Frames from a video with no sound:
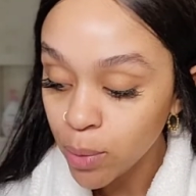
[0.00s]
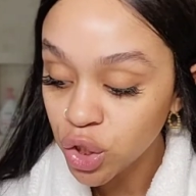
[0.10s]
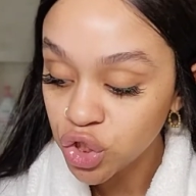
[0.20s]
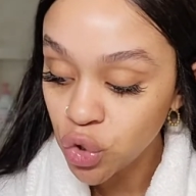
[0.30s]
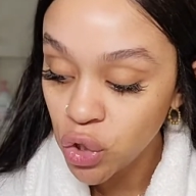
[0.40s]
gonna
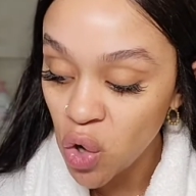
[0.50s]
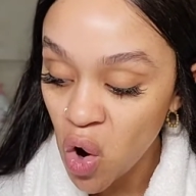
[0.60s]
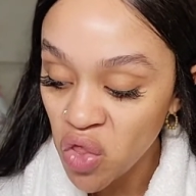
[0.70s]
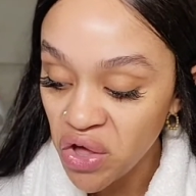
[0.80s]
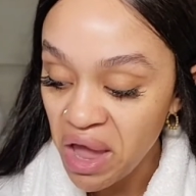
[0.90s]
show you
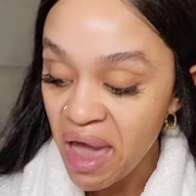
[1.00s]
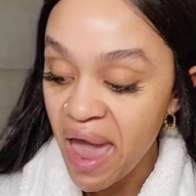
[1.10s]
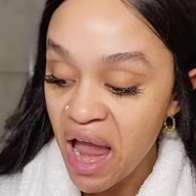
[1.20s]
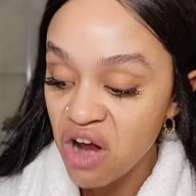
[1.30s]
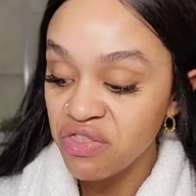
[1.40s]
all the
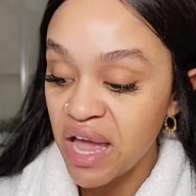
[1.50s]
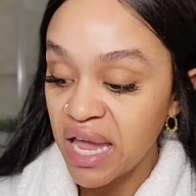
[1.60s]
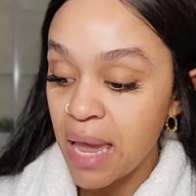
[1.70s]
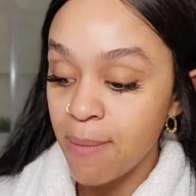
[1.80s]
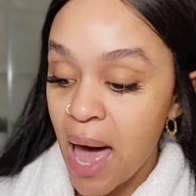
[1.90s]
hair that came